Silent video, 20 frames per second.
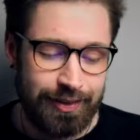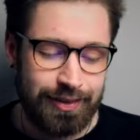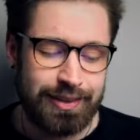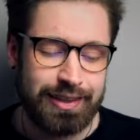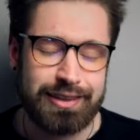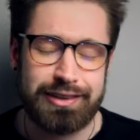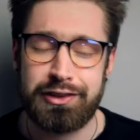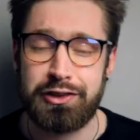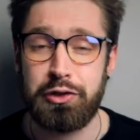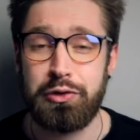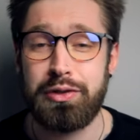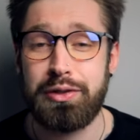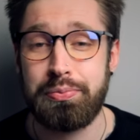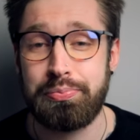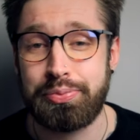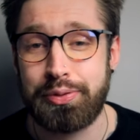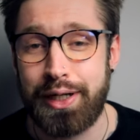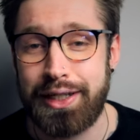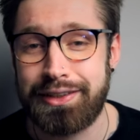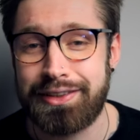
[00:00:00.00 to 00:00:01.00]
That's so
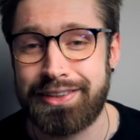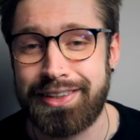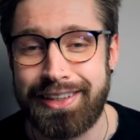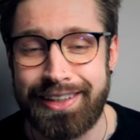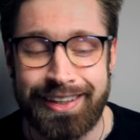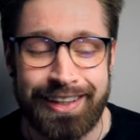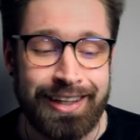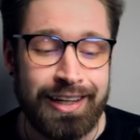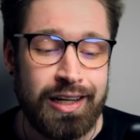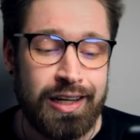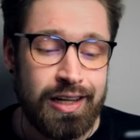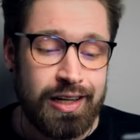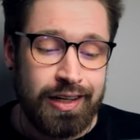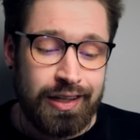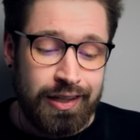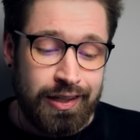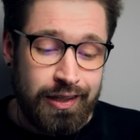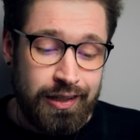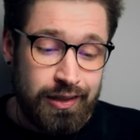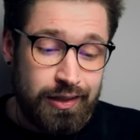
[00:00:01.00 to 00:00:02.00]
depressing.
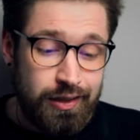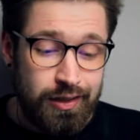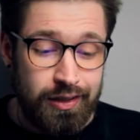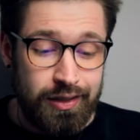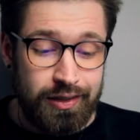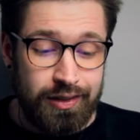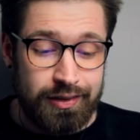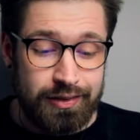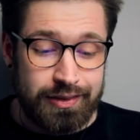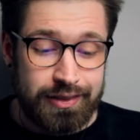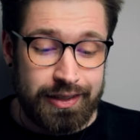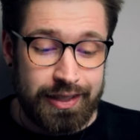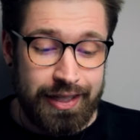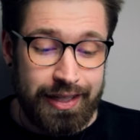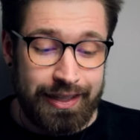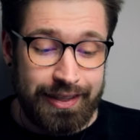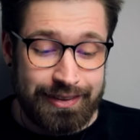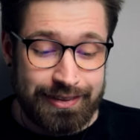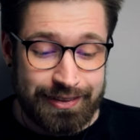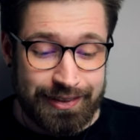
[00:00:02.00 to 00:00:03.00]

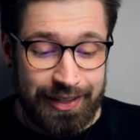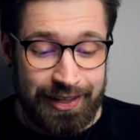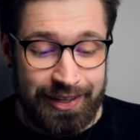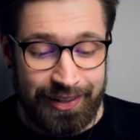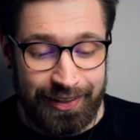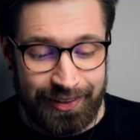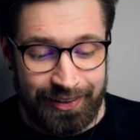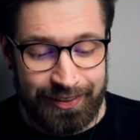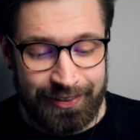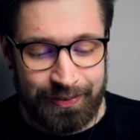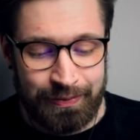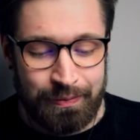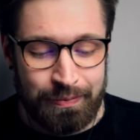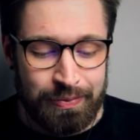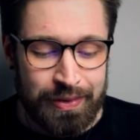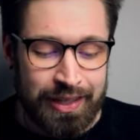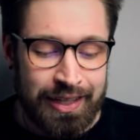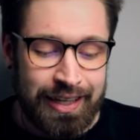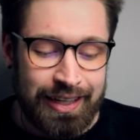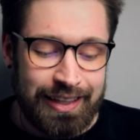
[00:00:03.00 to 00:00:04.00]
Okay, so
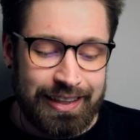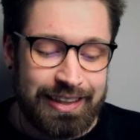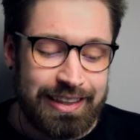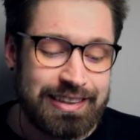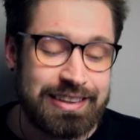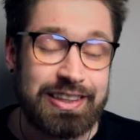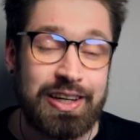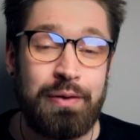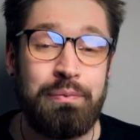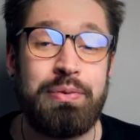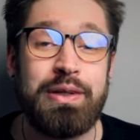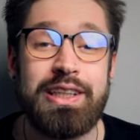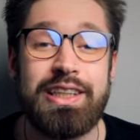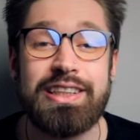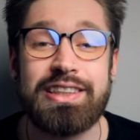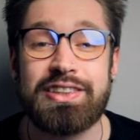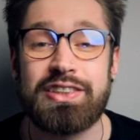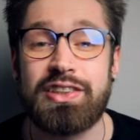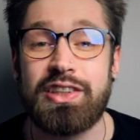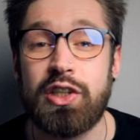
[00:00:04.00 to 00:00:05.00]
this company
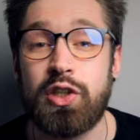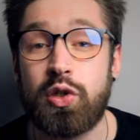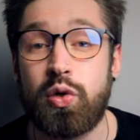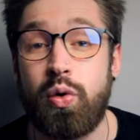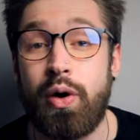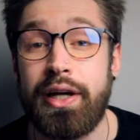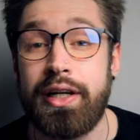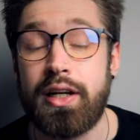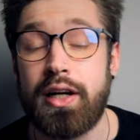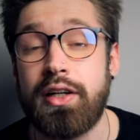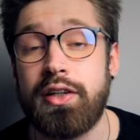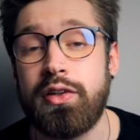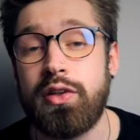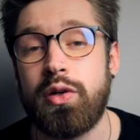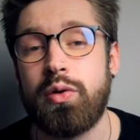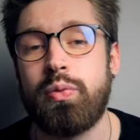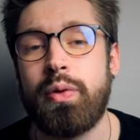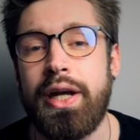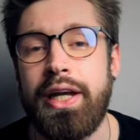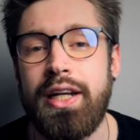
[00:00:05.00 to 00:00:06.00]
is still quite under
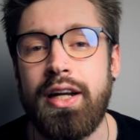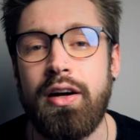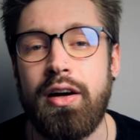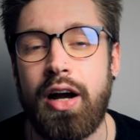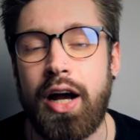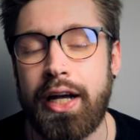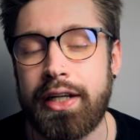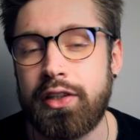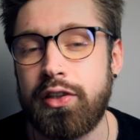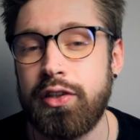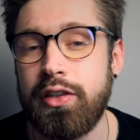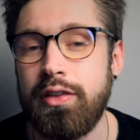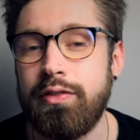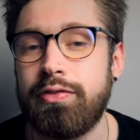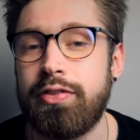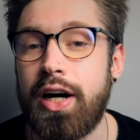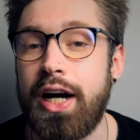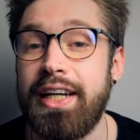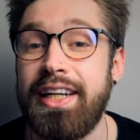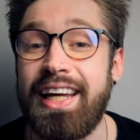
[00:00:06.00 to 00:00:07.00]
the radar. I couldn't
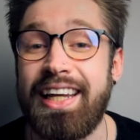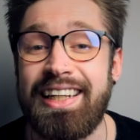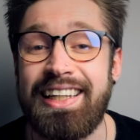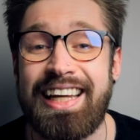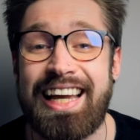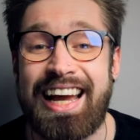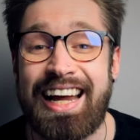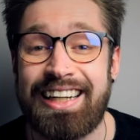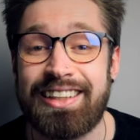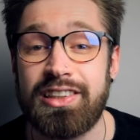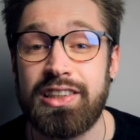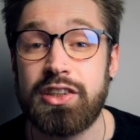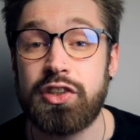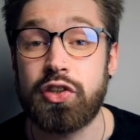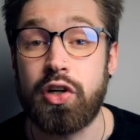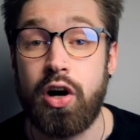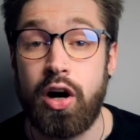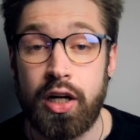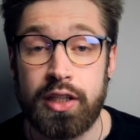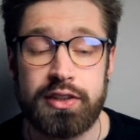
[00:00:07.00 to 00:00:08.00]
find any
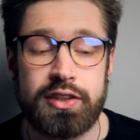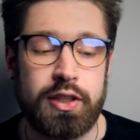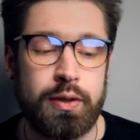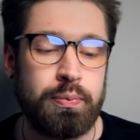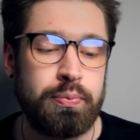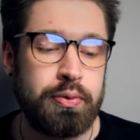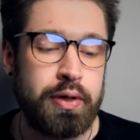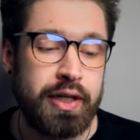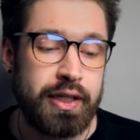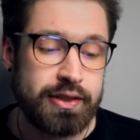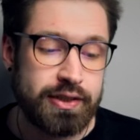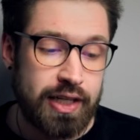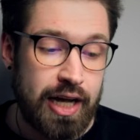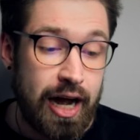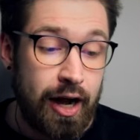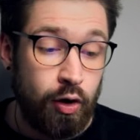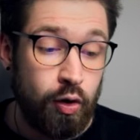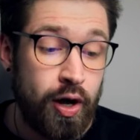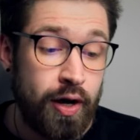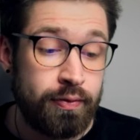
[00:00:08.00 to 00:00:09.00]
analysts on TipRanks.
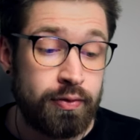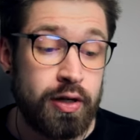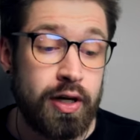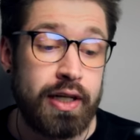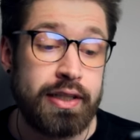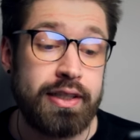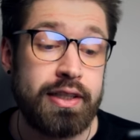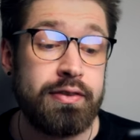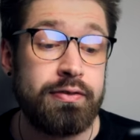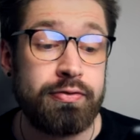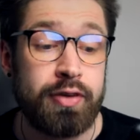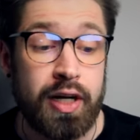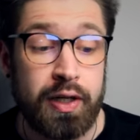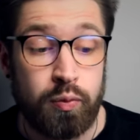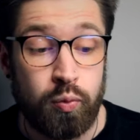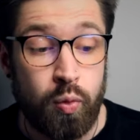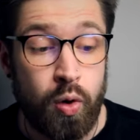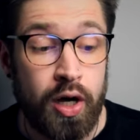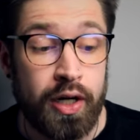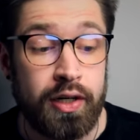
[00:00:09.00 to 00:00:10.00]
However, I did
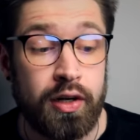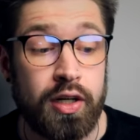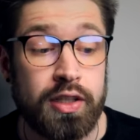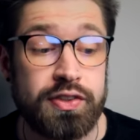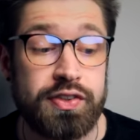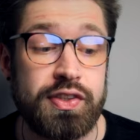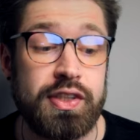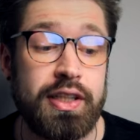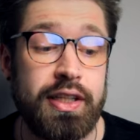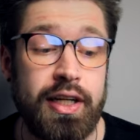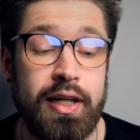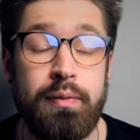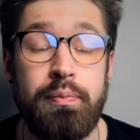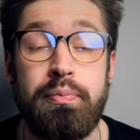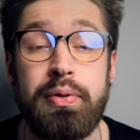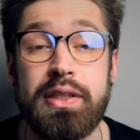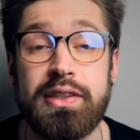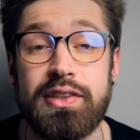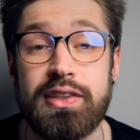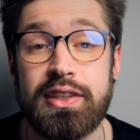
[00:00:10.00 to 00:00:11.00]
find one on C N N
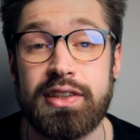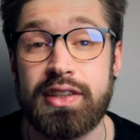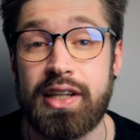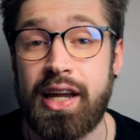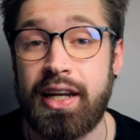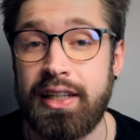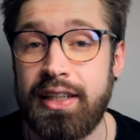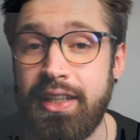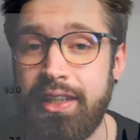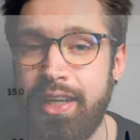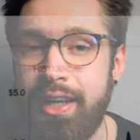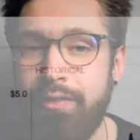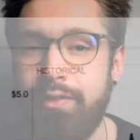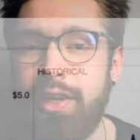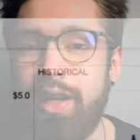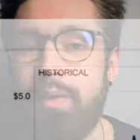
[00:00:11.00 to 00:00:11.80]
Business, and he gave it